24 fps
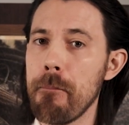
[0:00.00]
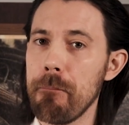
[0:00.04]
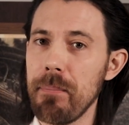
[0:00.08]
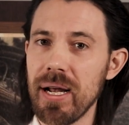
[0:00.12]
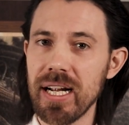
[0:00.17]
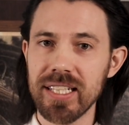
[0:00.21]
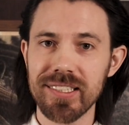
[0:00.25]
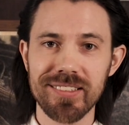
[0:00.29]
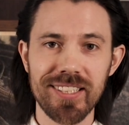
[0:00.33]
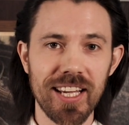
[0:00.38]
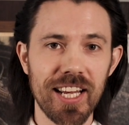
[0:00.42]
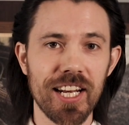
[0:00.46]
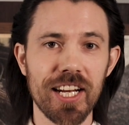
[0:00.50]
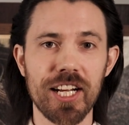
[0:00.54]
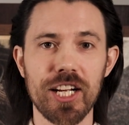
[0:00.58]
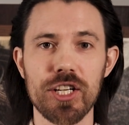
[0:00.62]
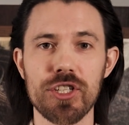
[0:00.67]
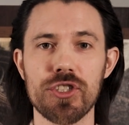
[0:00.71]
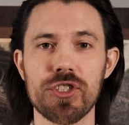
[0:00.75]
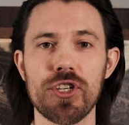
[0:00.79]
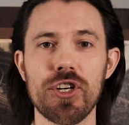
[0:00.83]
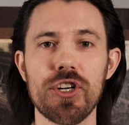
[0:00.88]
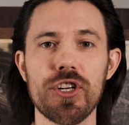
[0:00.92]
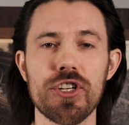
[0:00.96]
maintaining a
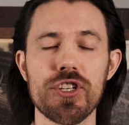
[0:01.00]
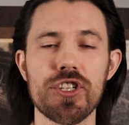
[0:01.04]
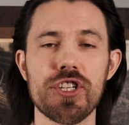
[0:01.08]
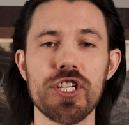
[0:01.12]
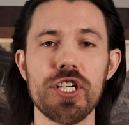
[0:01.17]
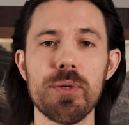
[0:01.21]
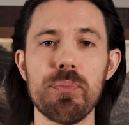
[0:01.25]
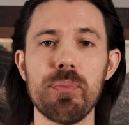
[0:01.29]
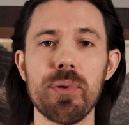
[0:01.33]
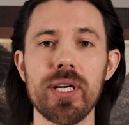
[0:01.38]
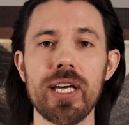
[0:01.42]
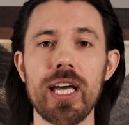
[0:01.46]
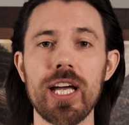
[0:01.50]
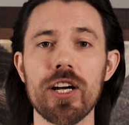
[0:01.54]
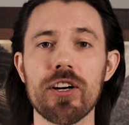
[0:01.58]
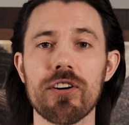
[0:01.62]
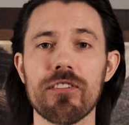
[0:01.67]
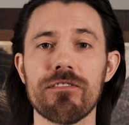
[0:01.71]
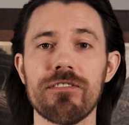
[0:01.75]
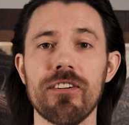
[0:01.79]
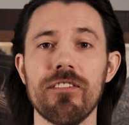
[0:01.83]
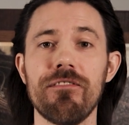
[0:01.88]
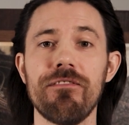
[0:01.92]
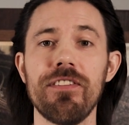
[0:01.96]
certain G P A or
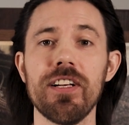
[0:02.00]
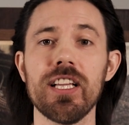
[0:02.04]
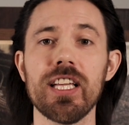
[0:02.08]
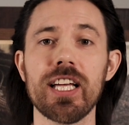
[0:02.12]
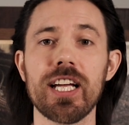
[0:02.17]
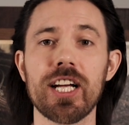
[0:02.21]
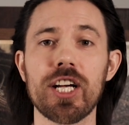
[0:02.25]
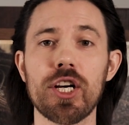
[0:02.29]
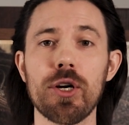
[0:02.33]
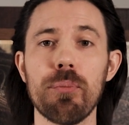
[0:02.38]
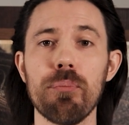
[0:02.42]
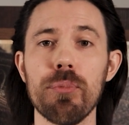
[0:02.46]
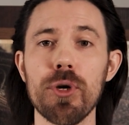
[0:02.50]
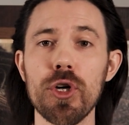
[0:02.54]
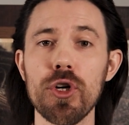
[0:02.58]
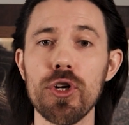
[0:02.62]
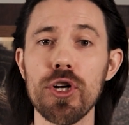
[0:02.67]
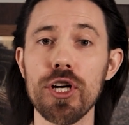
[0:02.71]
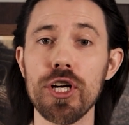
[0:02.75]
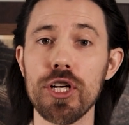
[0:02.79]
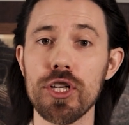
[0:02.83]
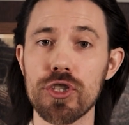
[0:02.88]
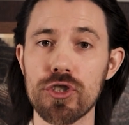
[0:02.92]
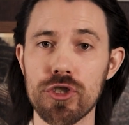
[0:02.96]
fulfilling
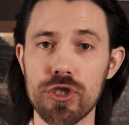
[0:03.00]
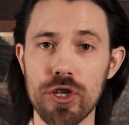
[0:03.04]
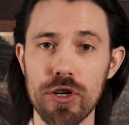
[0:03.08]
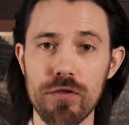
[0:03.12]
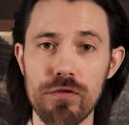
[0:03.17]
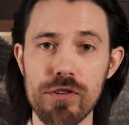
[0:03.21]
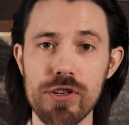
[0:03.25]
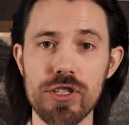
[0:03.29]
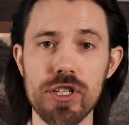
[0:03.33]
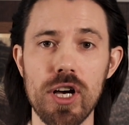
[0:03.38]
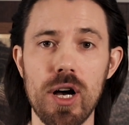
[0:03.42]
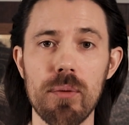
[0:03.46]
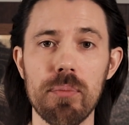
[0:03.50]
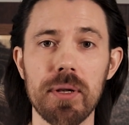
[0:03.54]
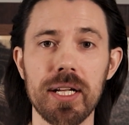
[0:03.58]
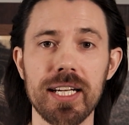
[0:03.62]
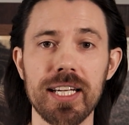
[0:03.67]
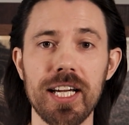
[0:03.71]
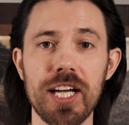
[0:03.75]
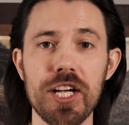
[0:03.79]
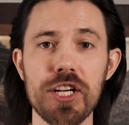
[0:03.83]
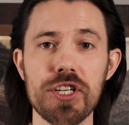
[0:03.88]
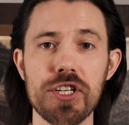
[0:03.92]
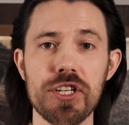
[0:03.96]
community service
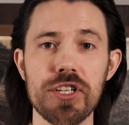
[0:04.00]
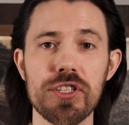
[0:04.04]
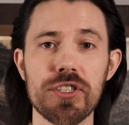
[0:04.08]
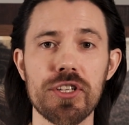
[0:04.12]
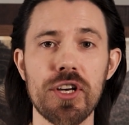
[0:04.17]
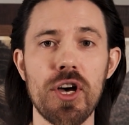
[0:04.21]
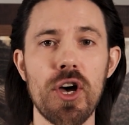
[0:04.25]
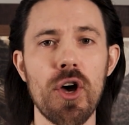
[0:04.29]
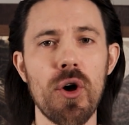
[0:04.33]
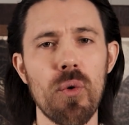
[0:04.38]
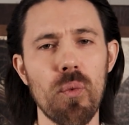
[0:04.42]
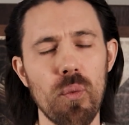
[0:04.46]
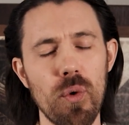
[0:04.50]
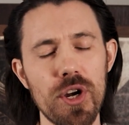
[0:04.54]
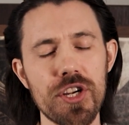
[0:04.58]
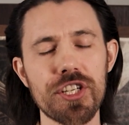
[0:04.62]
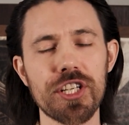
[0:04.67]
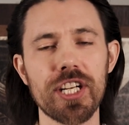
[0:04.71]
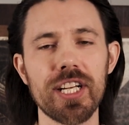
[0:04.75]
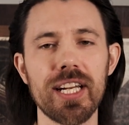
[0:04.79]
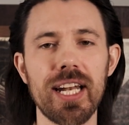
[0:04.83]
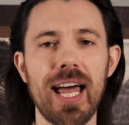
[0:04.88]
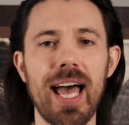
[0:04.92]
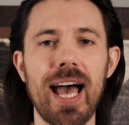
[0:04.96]
obligations,
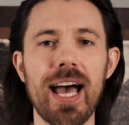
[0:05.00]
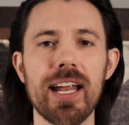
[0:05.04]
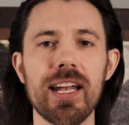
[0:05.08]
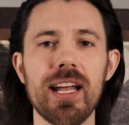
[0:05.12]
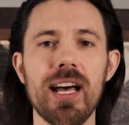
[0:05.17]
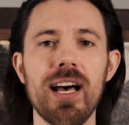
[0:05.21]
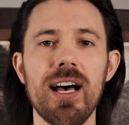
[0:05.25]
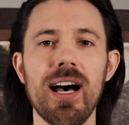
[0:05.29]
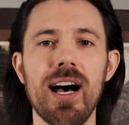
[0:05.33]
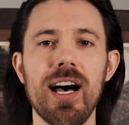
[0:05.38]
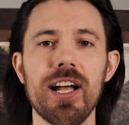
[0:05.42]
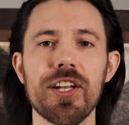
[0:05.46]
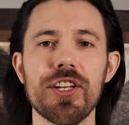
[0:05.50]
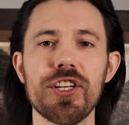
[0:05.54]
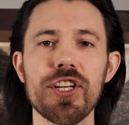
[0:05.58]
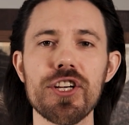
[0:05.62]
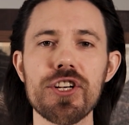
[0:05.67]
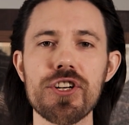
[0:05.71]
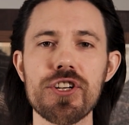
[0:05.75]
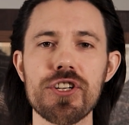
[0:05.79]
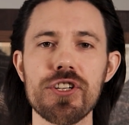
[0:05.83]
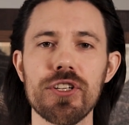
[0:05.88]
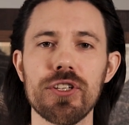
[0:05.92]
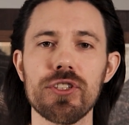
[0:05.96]
which can add
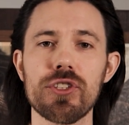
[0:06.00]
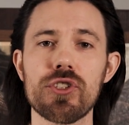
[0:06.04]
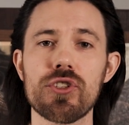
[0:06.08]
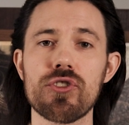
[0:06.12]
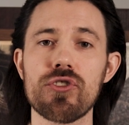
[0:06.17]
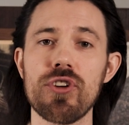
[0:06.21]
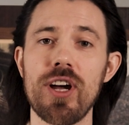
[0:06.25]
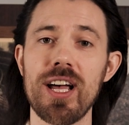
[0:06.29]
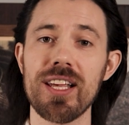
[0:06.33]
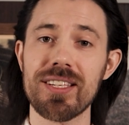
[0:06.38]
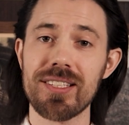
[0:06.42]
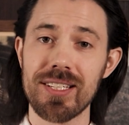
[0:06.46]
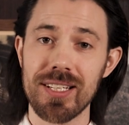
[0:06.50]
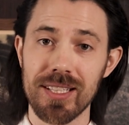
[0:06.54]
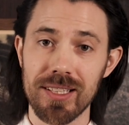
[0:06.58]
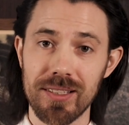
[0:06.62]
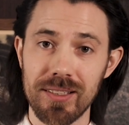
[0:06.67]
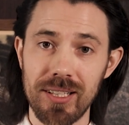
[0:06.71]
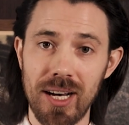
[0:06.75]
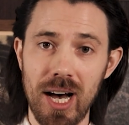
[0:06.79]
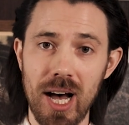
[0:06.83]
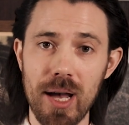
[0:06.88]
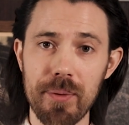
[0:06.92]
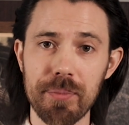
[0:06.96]
additional stress and
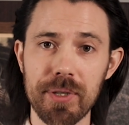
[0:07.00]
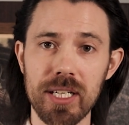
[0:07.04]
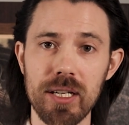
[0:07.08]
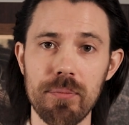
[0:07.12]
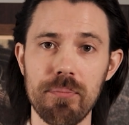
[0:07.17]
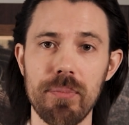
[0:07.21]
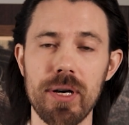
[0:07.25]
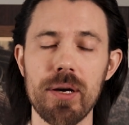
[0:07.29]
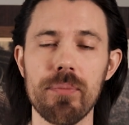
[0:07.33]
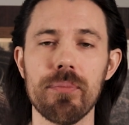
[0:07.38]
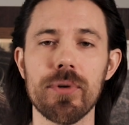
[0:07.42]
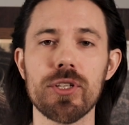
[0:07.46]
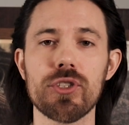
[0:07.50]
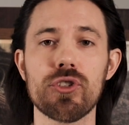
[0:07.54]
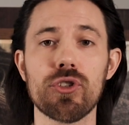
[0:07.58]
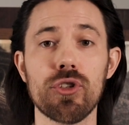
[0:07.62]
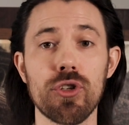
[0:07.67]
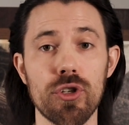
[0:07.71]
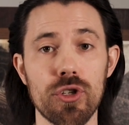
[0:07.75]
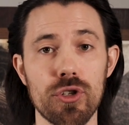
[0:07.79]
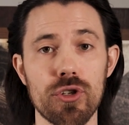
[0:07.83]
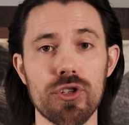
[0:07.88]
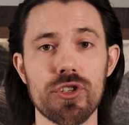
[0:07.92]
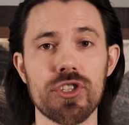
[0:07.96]
time commitments
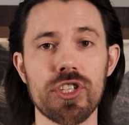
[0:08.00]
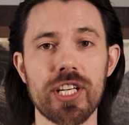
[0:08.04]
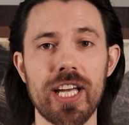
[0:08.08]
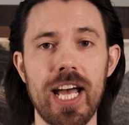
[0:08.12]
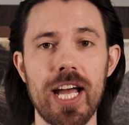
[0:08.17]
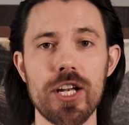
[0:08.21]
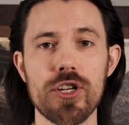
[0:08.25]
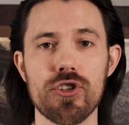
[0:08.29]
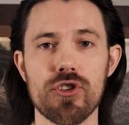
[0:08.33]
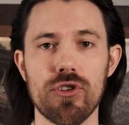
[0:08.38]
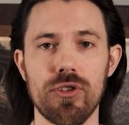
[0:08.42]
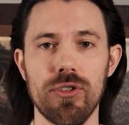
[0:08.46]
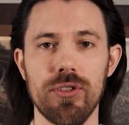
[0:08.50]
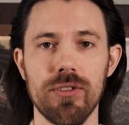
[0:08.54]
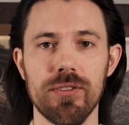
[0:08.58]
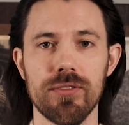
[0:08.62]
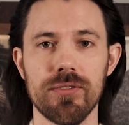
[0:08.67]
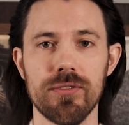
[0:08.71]
to your schedule.